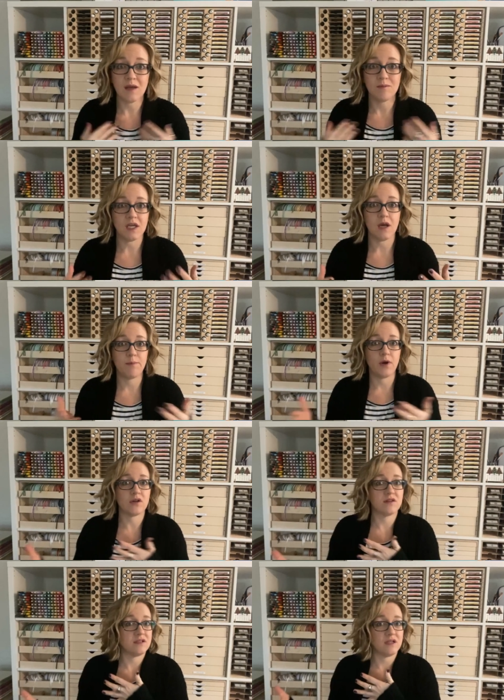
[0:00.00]
and become part
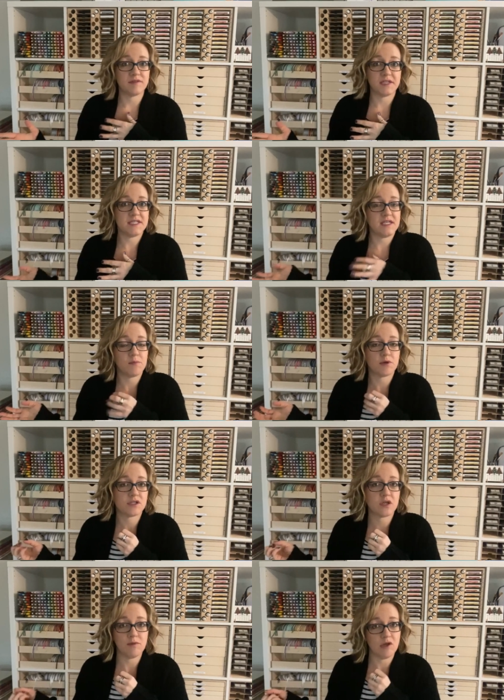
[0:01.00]
of the lovely Stampers
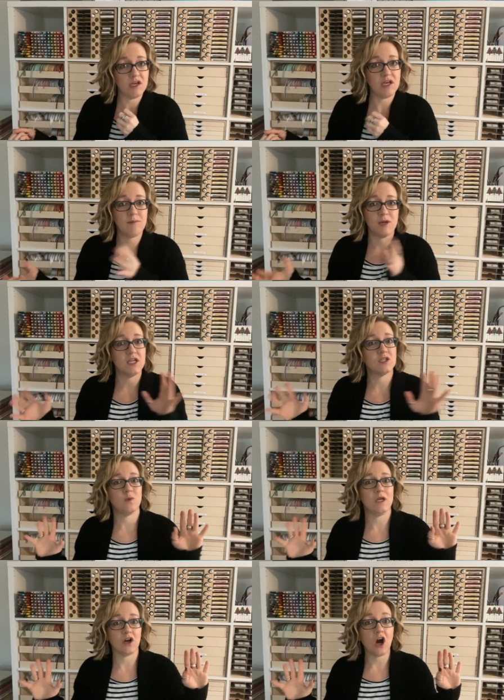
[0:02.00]
community because
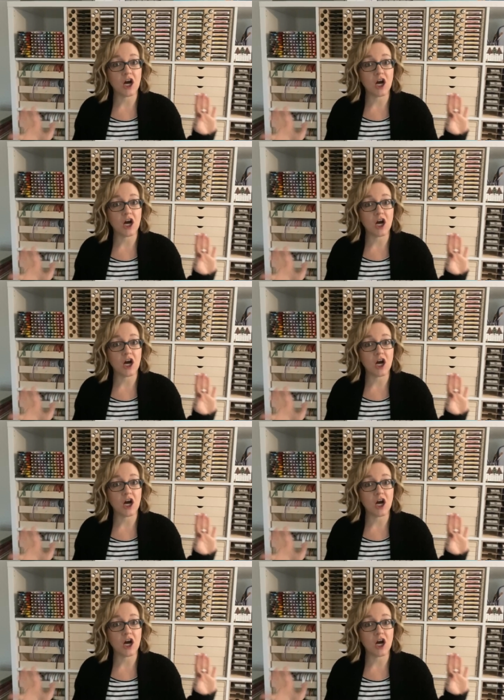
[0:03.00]
we are